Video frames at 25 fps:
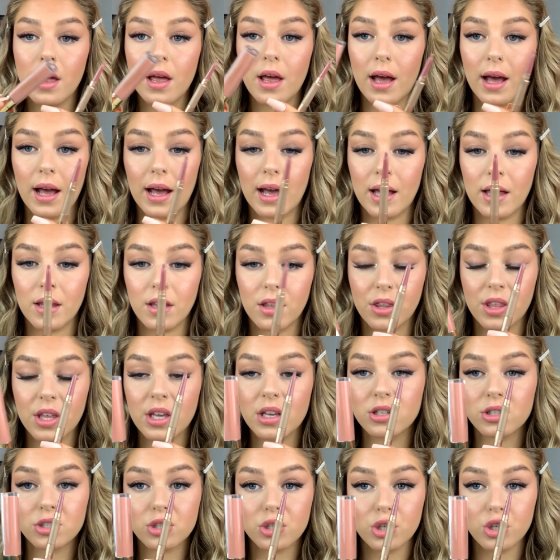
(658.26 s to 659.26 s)
and
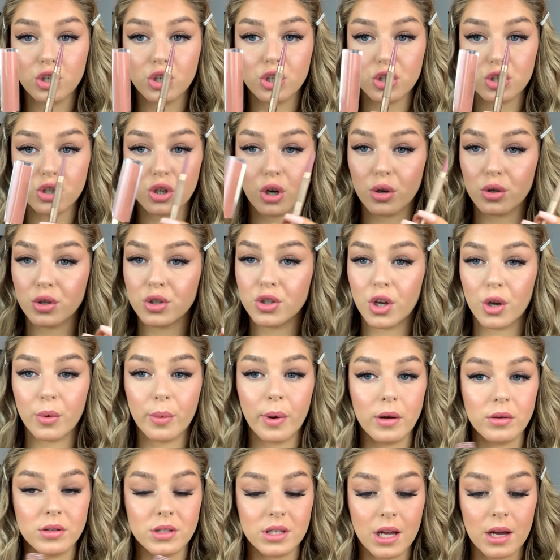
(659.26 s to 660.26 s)
these two just go so well
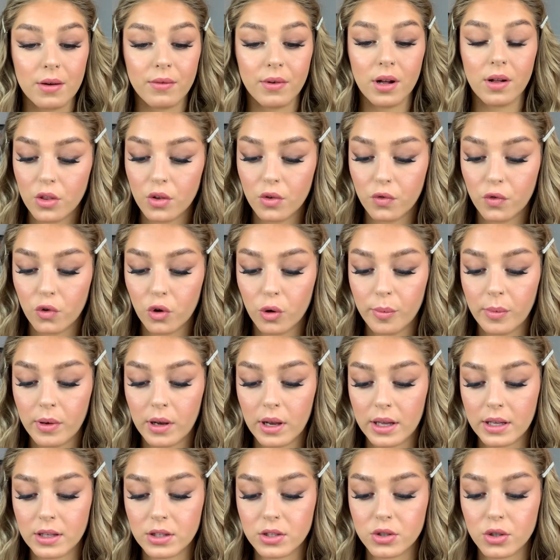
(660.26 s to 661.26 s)
together. The formula
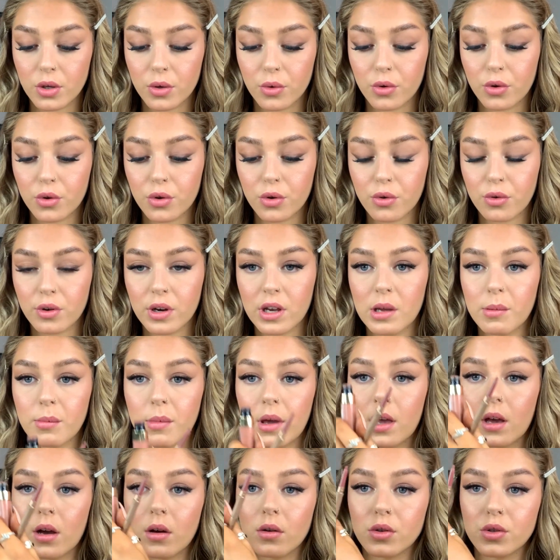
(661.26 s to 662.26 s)
is so creamy.
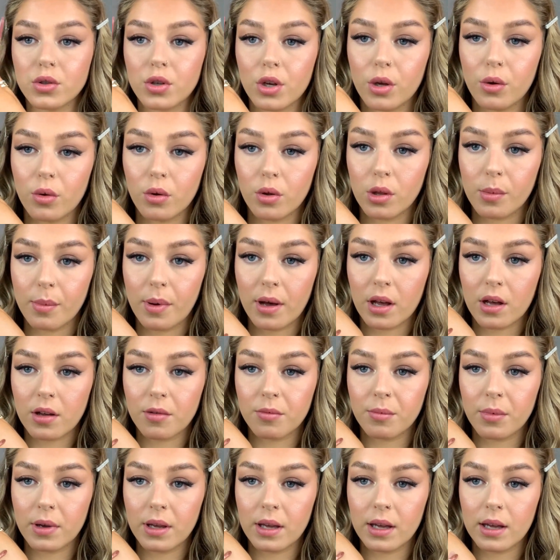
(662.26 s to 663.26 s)
I'll show you on the back of
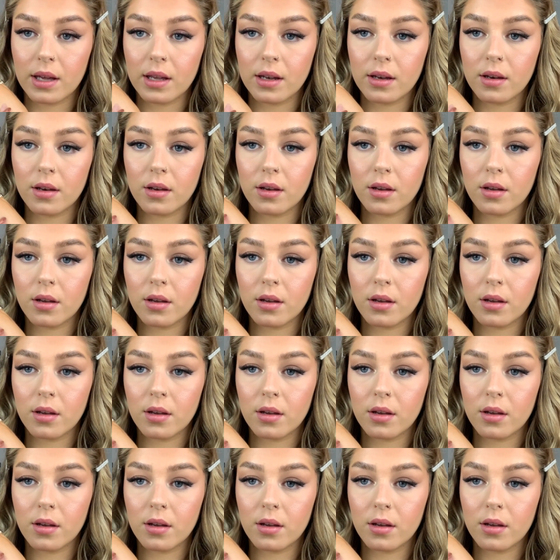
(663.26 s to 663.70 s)
my hand.